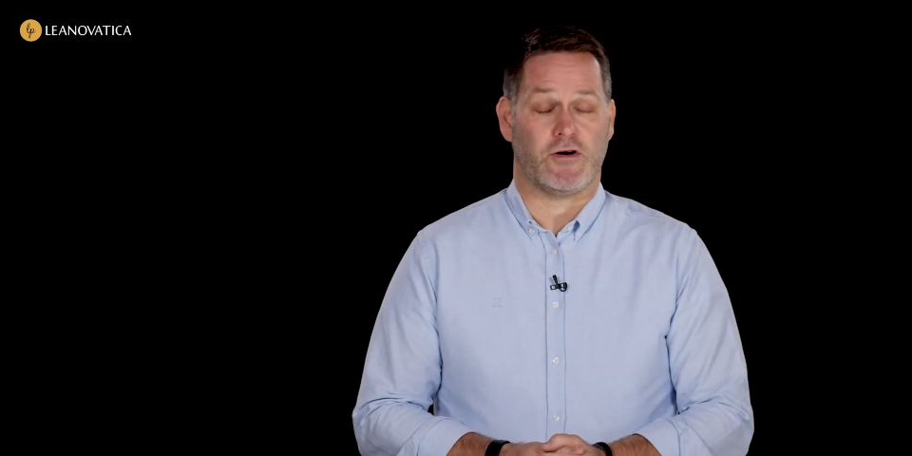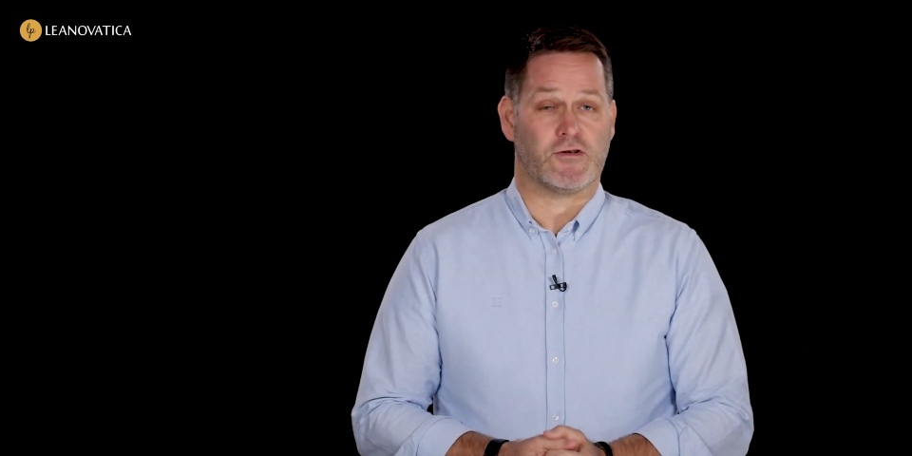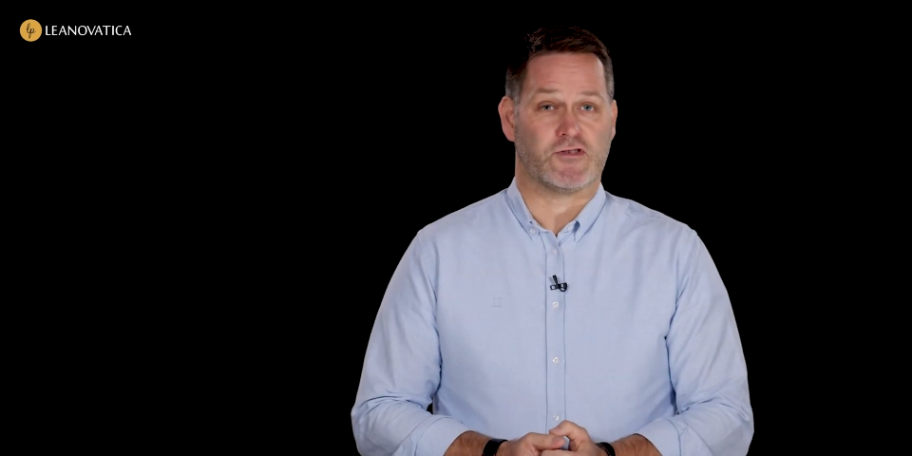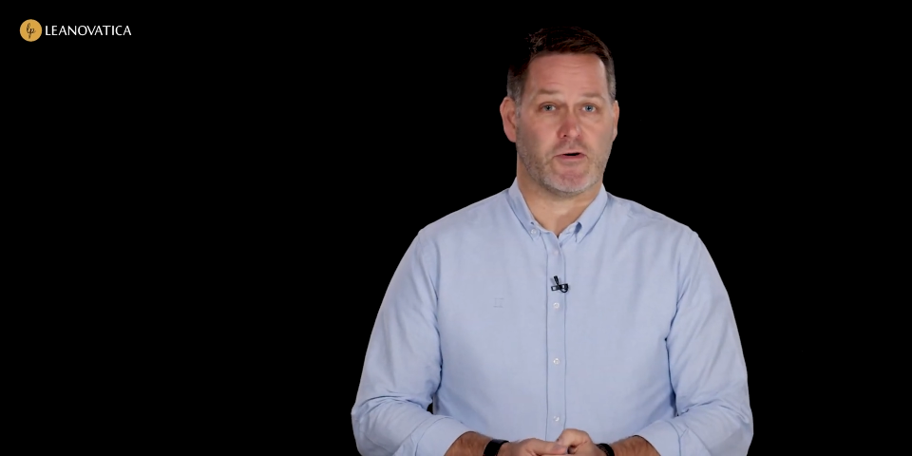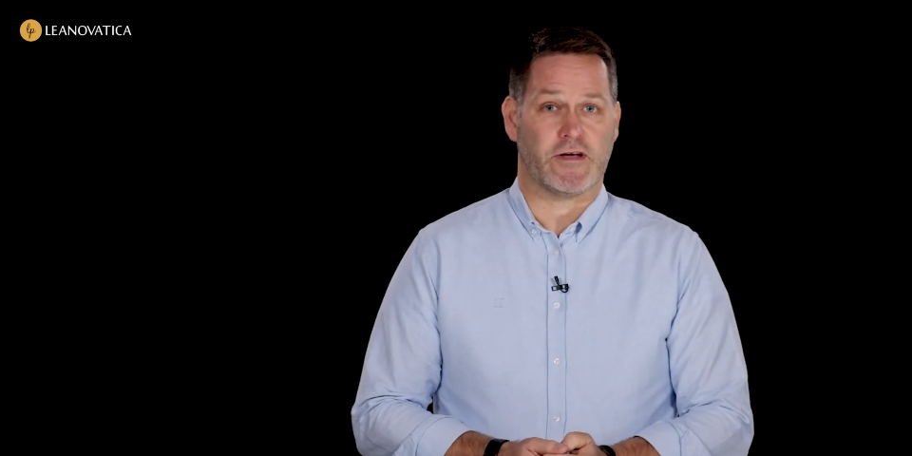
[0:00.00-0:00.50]

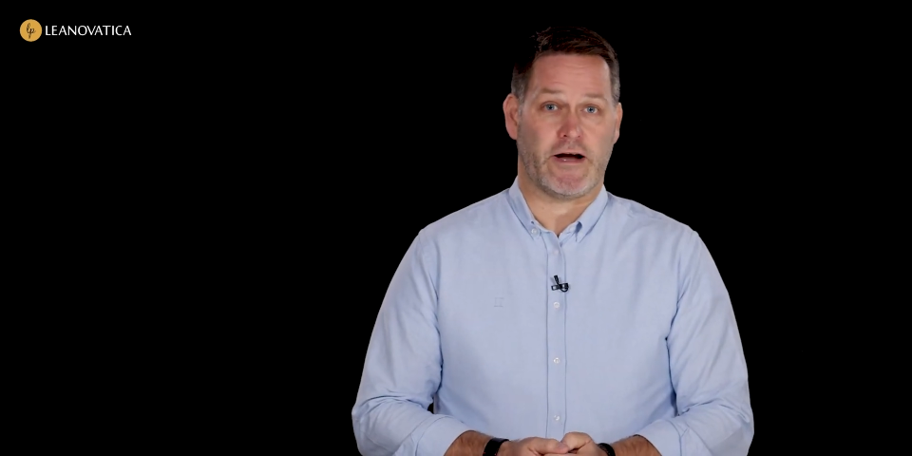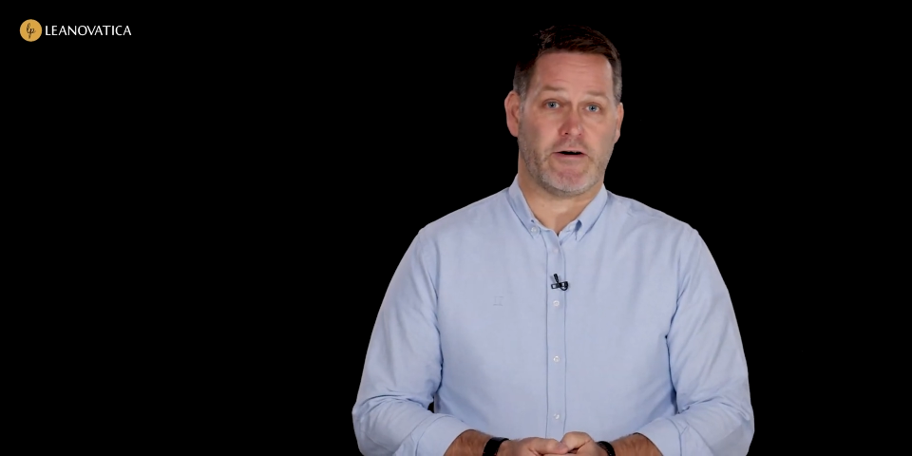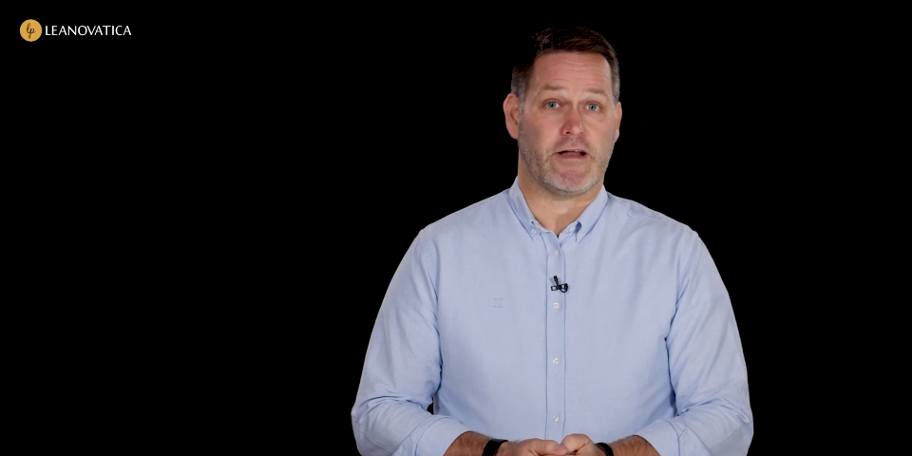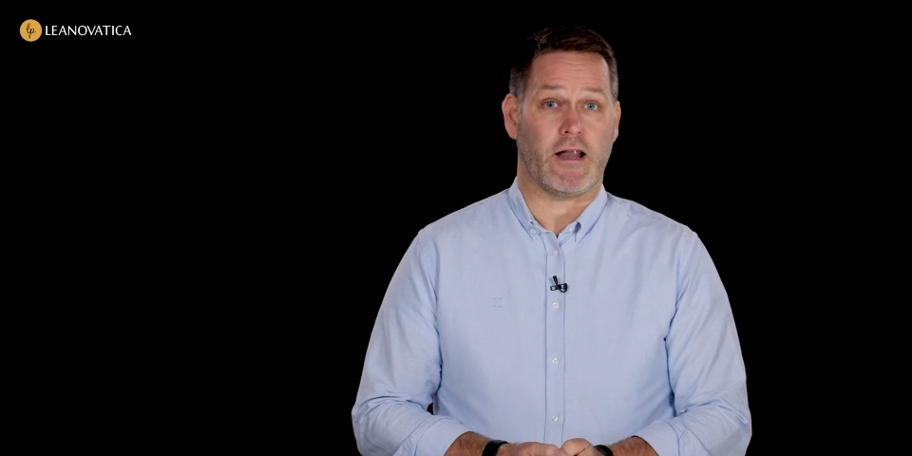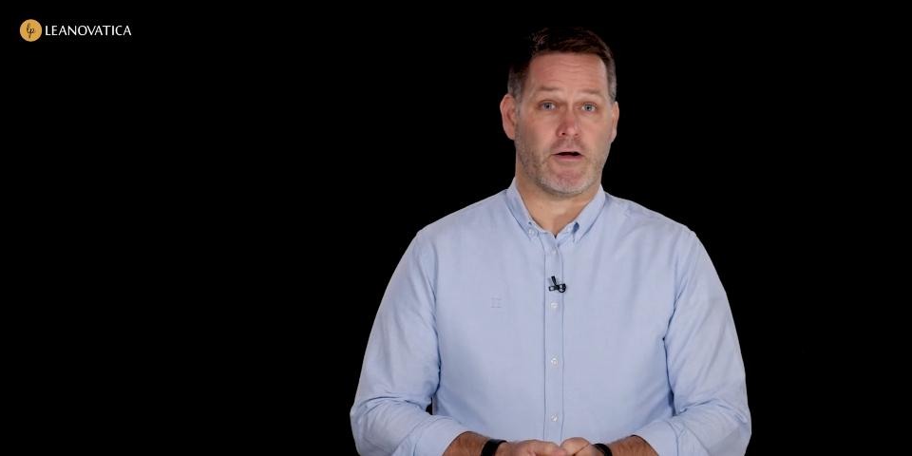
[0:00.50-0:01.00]
also
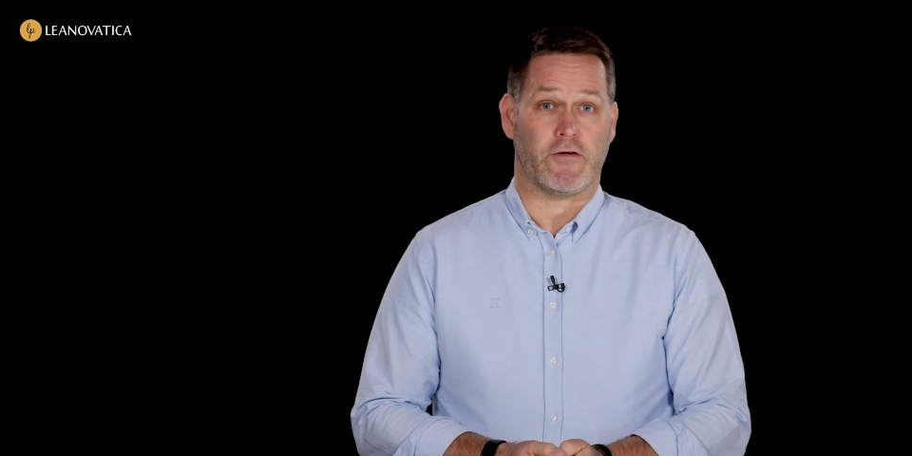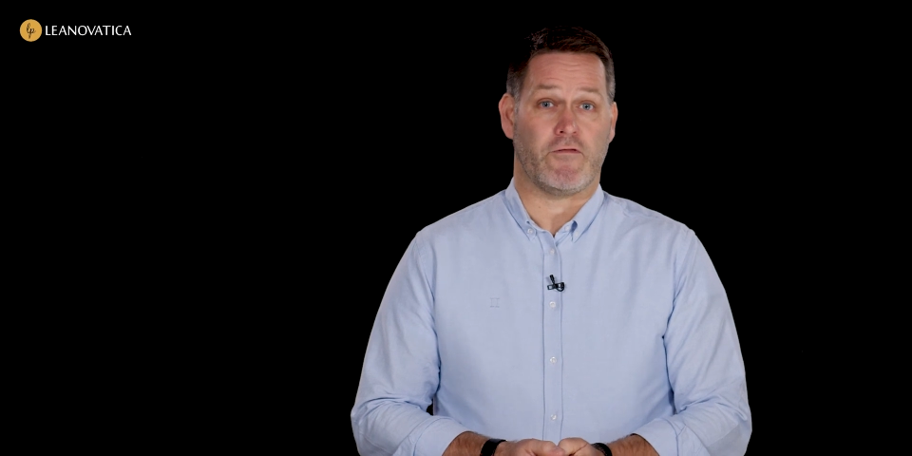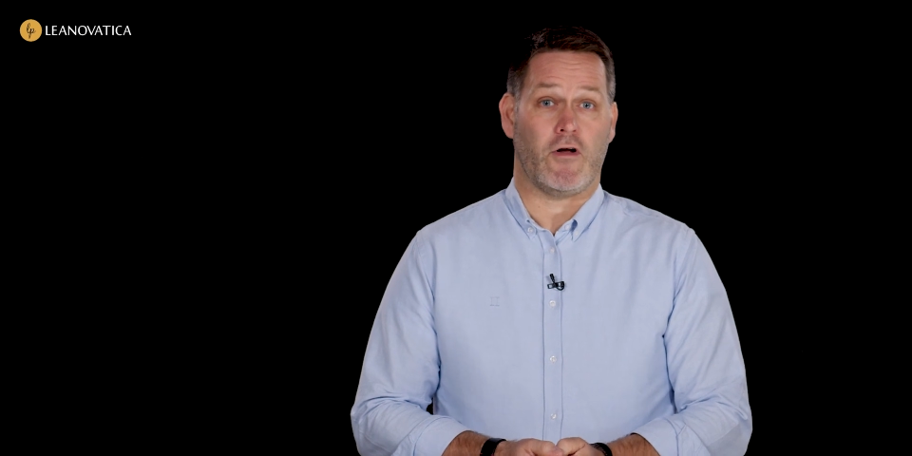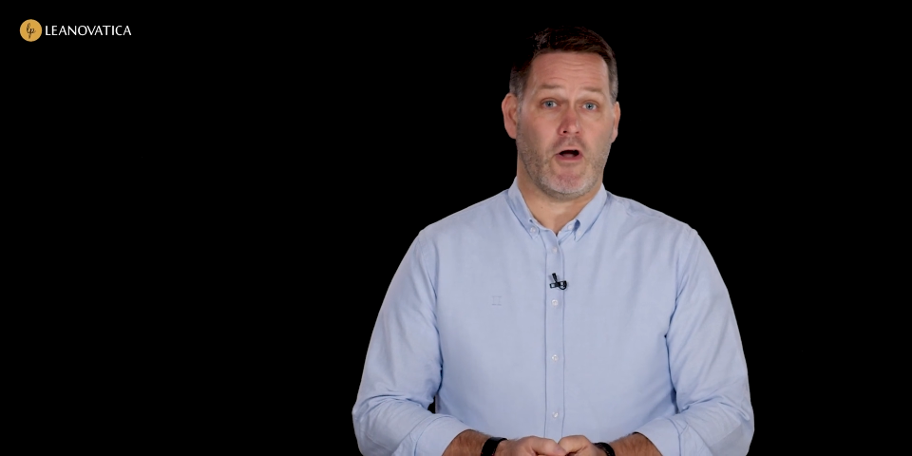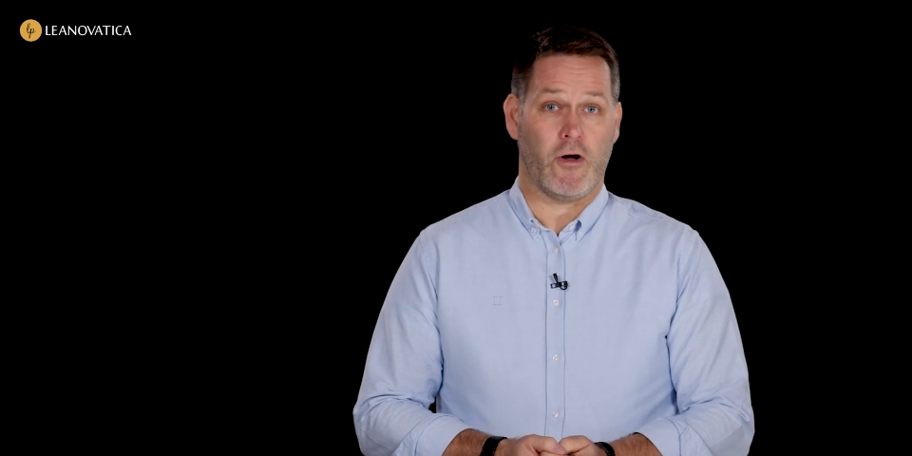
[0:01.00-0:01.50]
carried a lot
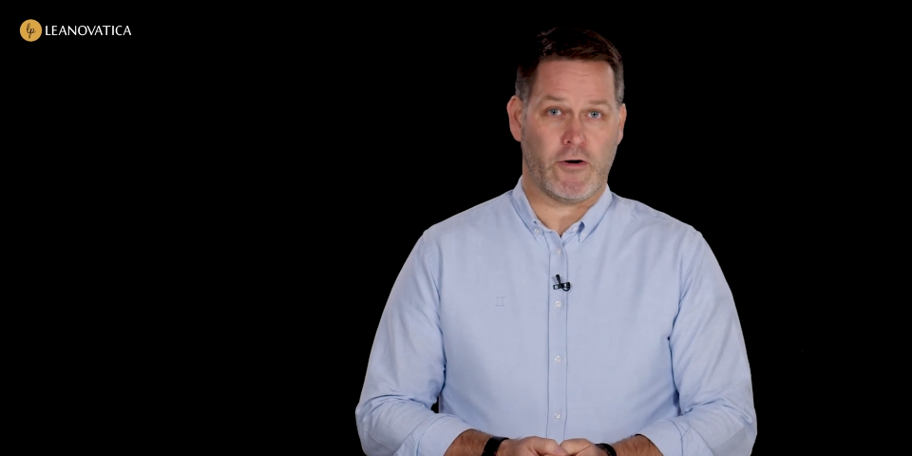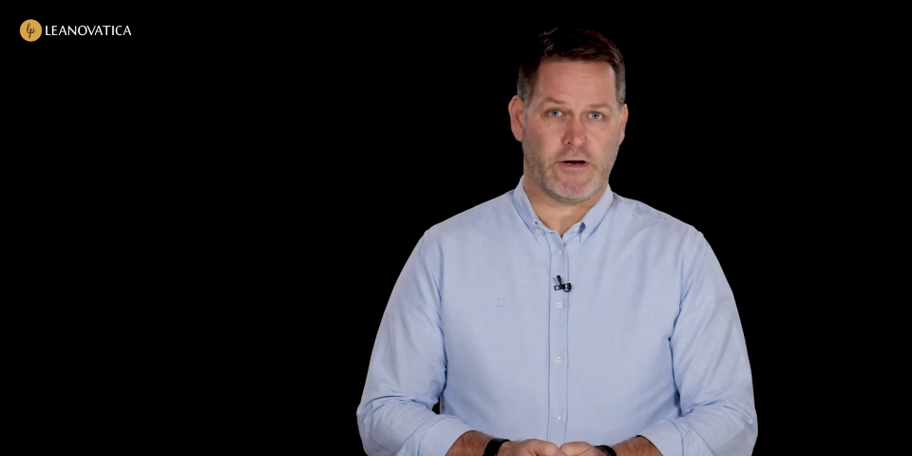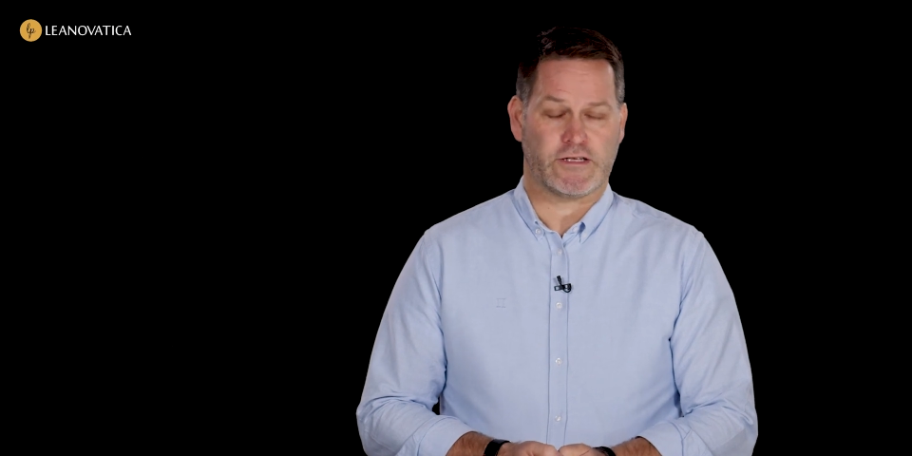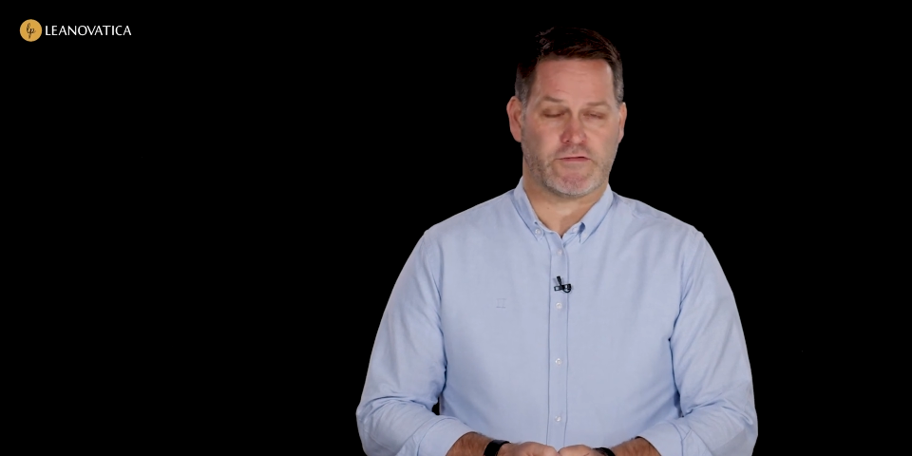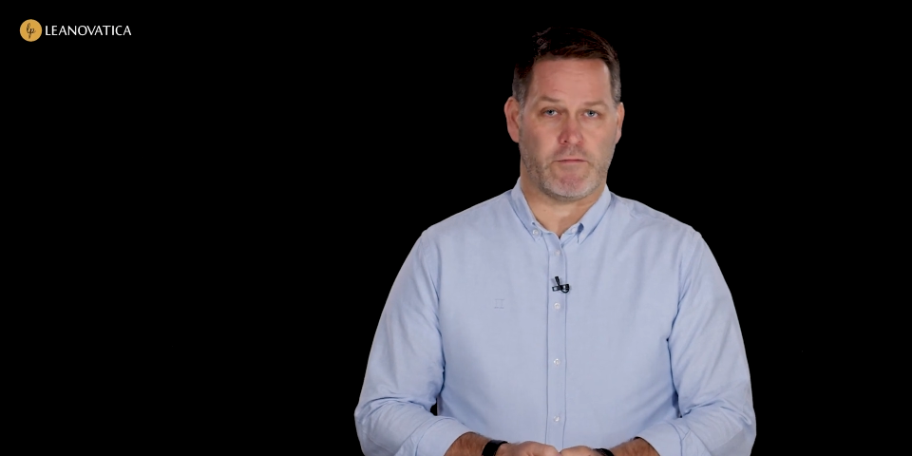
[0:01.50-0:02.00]
of
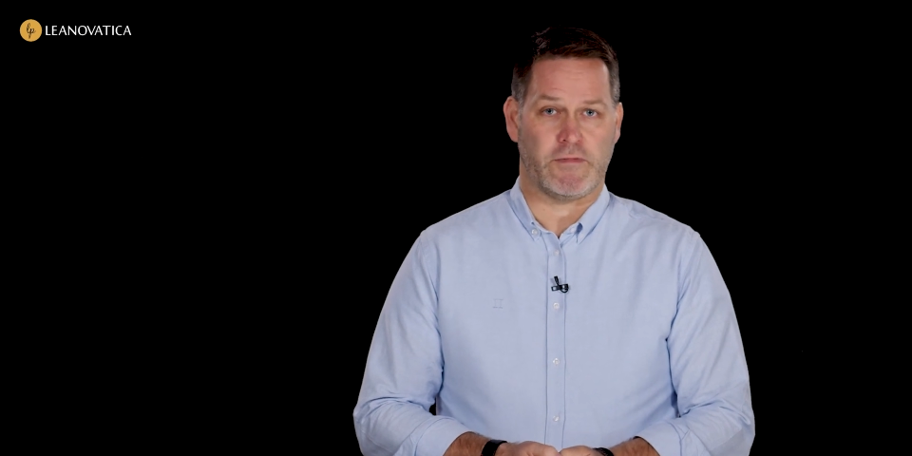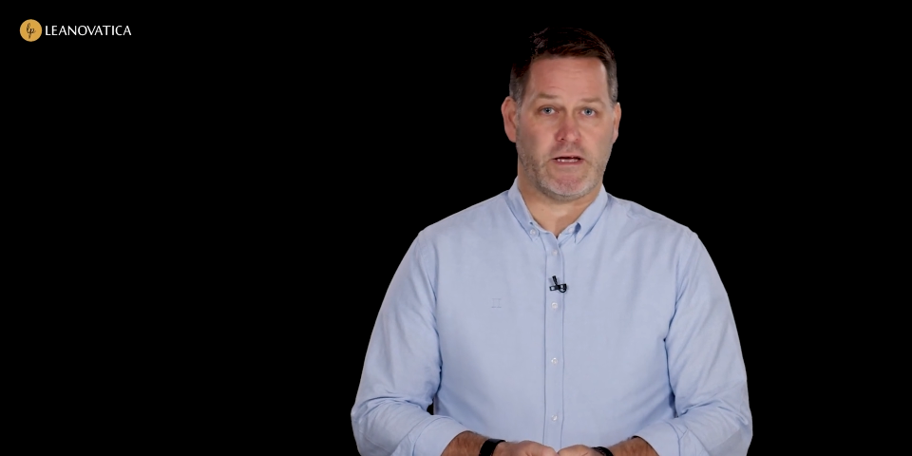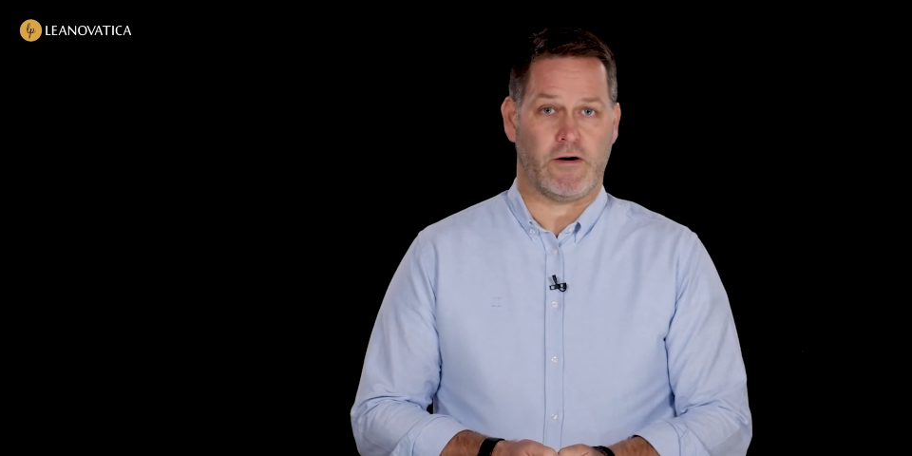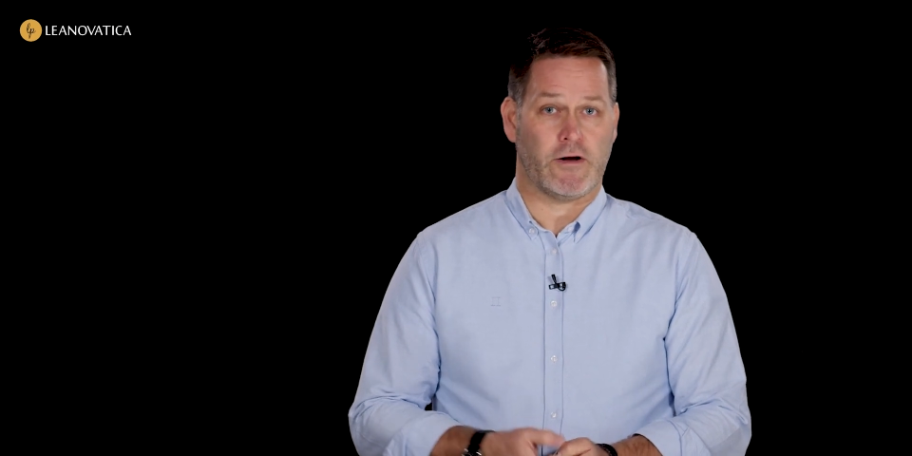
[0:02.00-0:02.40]
learnings for me